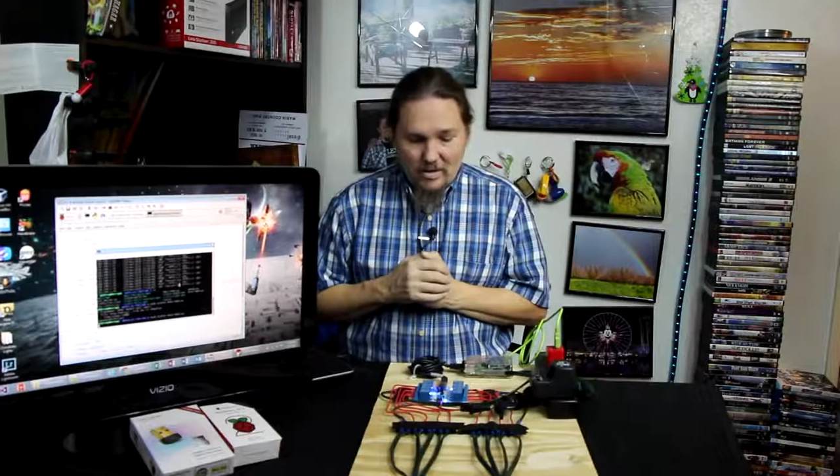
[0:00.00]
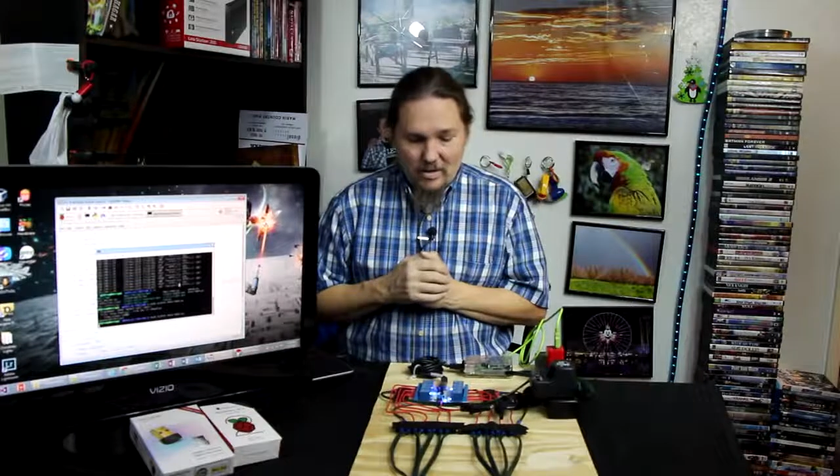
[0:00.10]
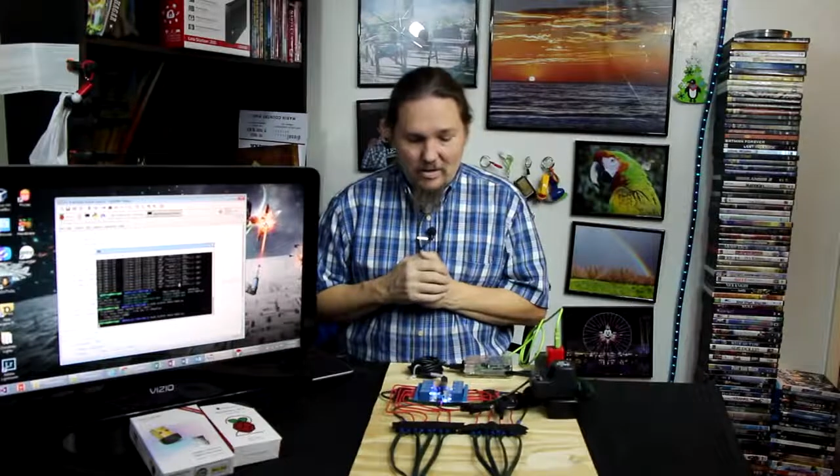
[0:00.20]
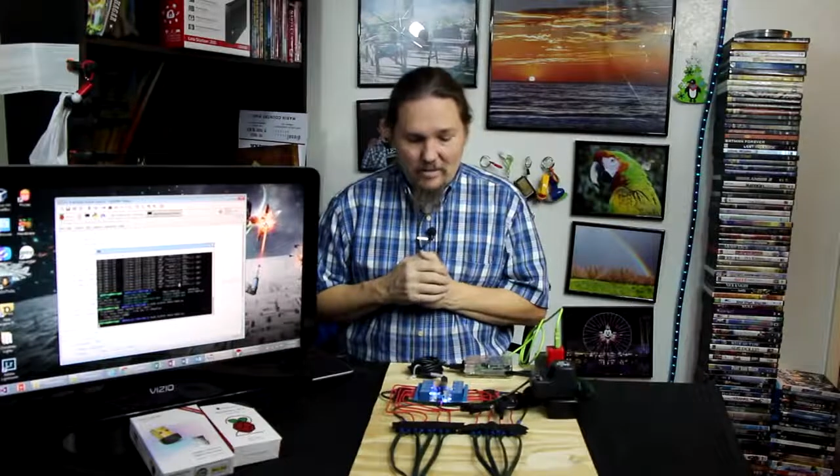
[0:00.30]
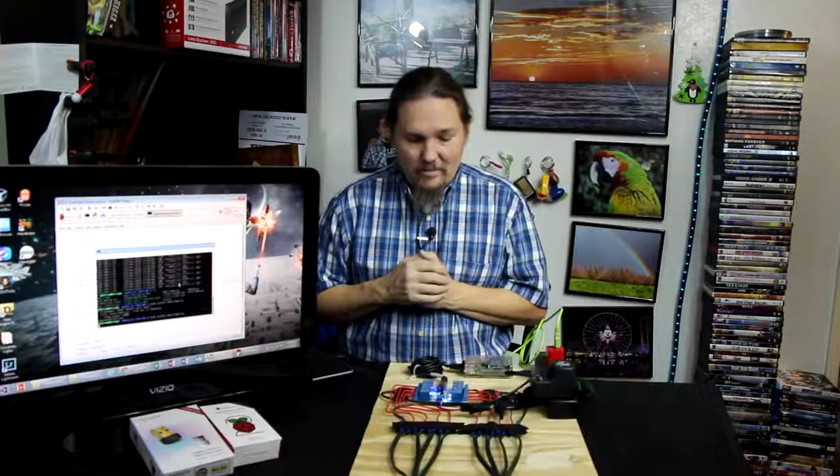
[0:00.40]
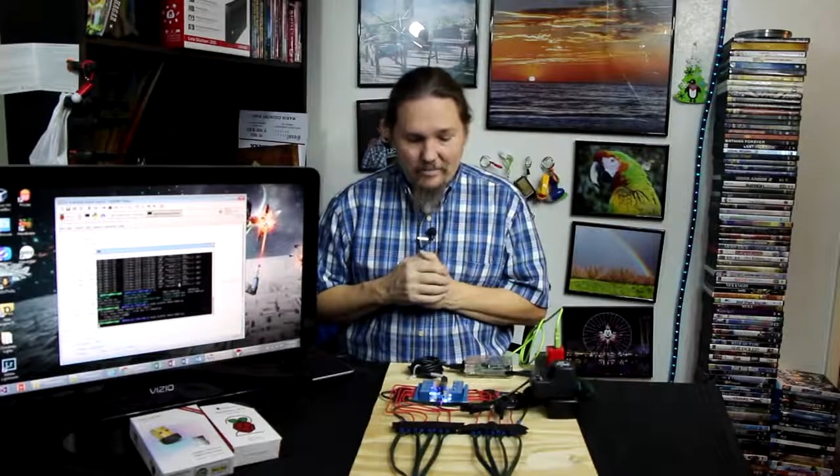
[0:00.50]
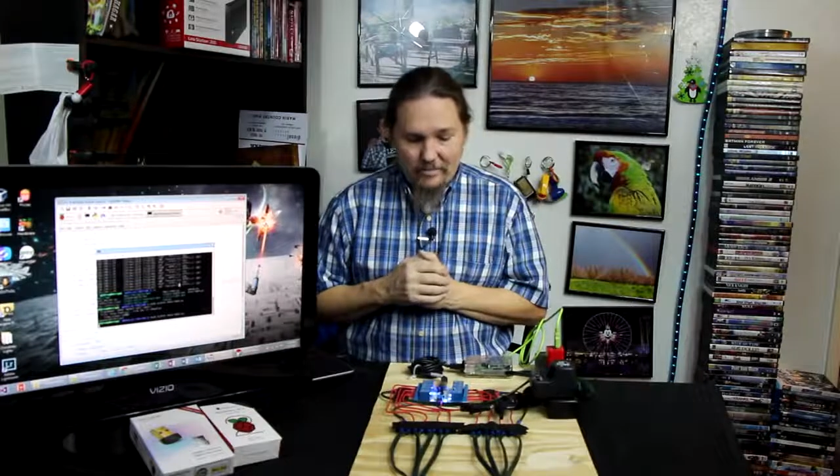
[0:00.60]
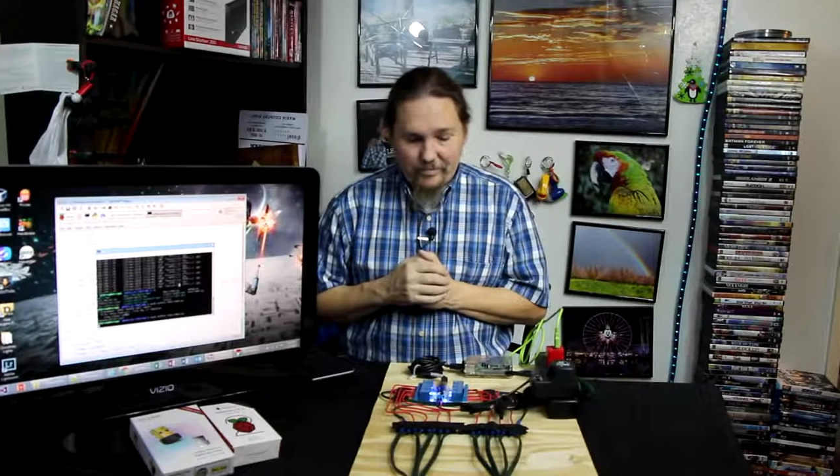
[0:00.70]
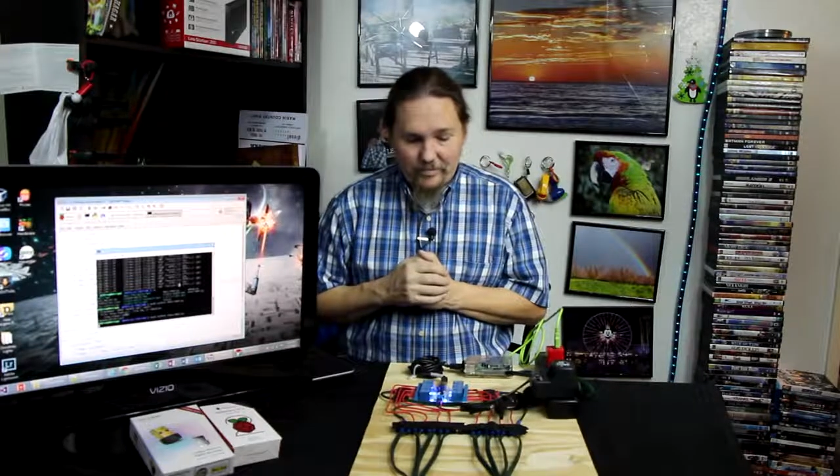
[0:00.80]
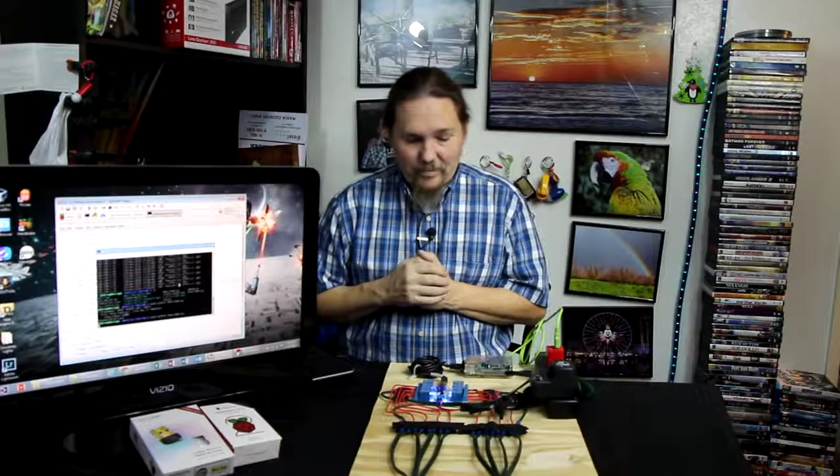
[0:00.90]
Um,
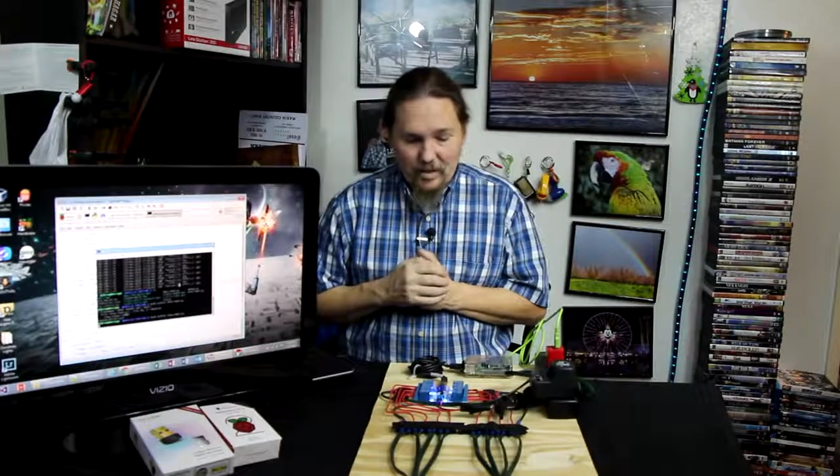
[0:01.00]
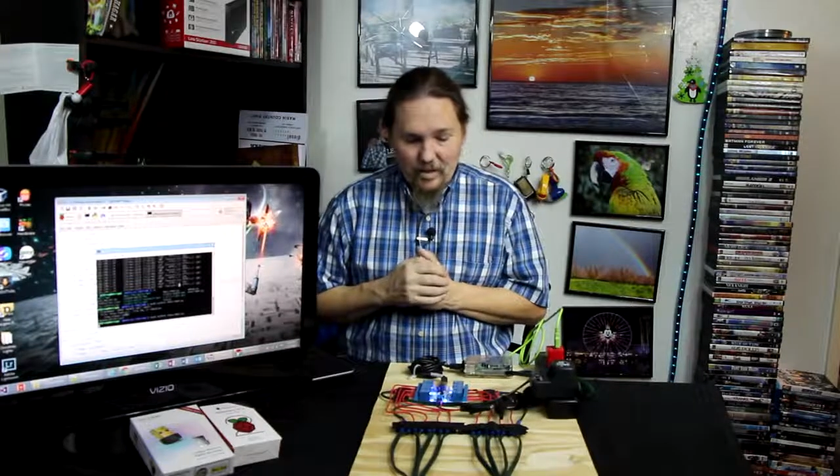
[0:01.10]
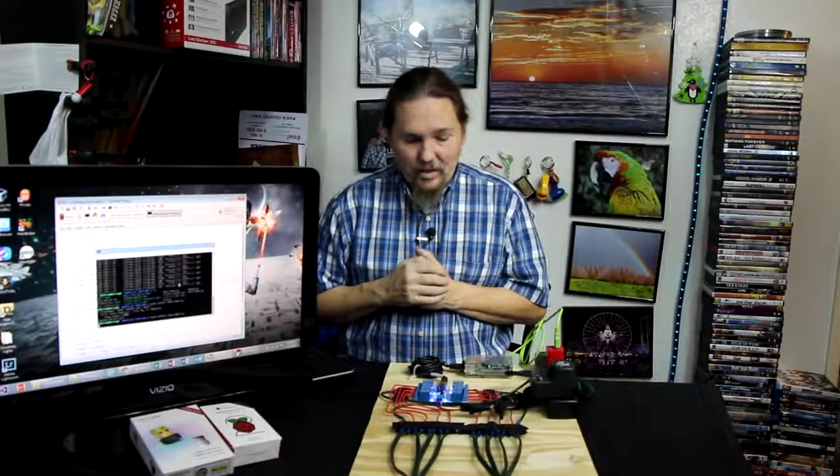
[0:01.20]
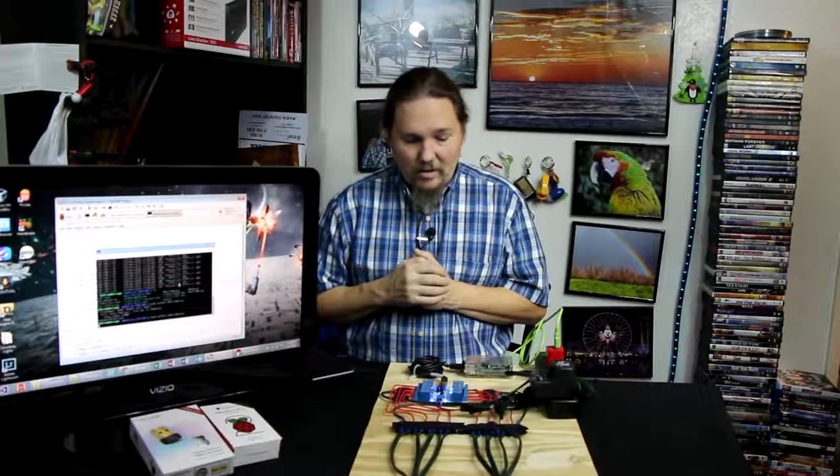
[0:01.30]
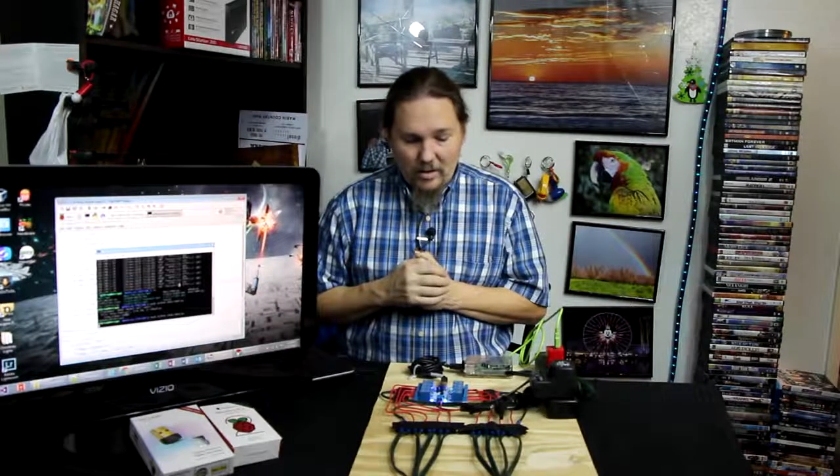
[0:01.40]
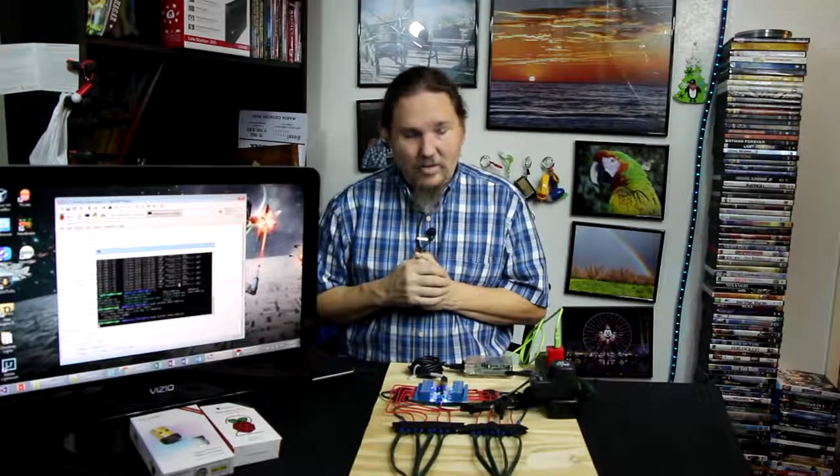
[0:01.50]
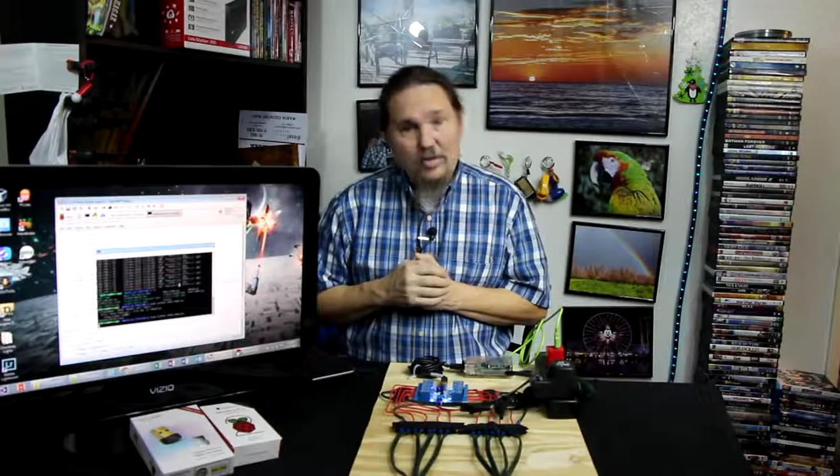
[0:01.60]
now